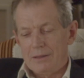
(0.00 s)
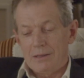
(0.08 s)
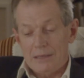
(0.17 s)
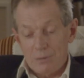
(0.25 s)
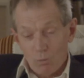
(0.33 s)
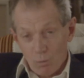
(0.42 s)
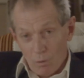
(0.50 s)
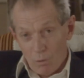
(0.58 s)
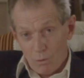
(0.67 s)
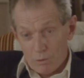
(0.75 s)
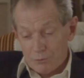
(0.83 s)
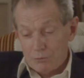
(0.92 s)
He
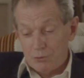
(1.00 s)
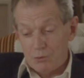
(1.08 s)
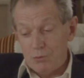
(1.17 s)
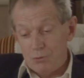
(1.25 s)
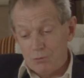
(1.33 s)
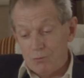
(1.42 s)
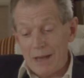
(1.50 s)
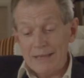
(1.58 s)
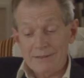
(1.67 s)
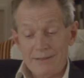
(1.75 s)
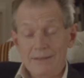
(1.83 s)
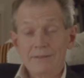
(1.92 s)
walked to the
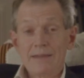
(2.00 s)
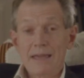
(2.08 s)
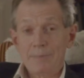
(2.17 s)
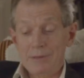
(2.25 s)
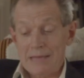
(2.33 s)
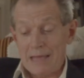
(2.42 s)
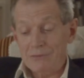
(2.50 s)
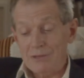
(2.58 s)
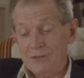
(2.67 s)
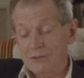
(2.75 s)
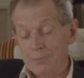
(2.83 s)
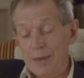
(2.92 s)
writing table as
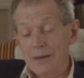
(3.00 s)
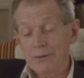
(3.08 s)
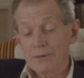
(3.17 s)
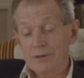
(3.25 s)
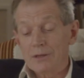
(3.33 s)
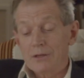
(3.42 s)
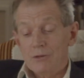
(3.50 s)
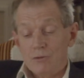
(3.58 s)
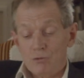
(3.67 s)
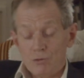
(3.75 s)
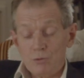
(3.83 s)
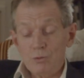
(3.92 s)
he spoke,
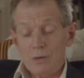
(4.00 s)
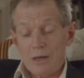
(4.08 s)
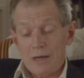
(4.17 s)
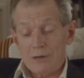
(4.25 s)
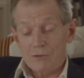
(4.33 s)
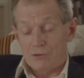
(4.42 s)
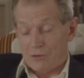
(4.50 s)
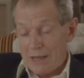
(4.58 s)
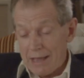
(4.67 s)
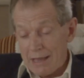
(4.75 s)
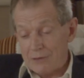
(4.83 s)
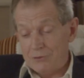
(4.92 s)
drew a
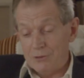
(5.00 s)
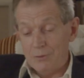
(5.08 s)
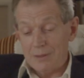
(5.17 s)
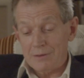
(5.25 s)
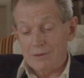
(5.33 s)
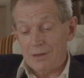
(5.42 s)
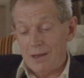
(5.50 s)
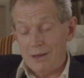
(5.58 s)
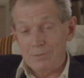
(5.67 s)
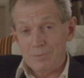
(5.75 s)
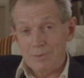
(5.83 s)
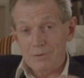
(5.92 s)
chair to it, and
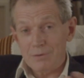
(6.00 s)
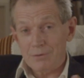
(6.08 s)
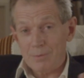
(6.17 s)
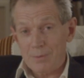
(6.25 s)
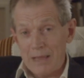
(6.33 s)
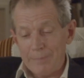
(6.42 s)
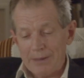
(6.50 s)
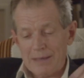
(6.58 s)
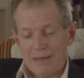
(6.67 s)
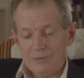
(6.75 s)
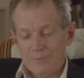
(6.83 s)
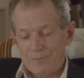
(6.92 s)
opened the paper
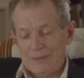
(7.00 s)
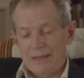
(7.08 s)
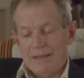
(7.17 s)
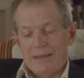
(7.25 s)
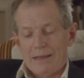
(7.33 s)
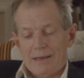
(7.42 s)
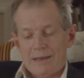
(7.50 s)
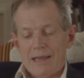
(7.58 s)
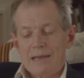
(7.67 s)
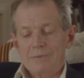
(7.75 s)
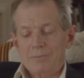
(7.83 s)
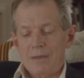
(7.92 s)
case.
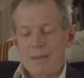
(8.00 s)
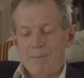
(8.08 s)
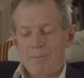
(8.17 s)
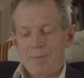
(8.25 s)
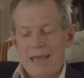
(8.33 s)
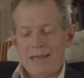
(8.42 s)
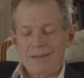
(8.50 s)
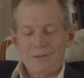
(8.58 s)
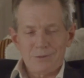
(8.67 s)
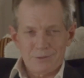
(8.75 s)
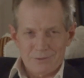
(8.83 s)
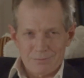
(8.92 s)
Let me beg
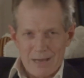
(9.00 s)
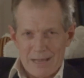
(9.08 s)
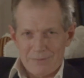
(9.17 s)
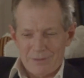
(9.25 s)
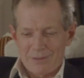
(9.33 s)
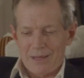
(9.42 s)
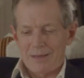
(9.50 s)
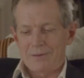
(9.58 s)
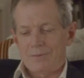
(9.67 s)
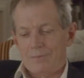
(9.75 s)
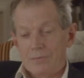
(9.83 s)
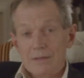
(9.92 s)
you to write the note,
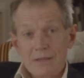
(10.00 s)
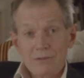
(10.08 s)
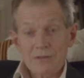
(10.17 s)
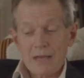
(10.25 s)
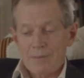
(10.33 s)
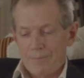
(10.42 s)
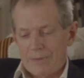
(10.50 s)
he said.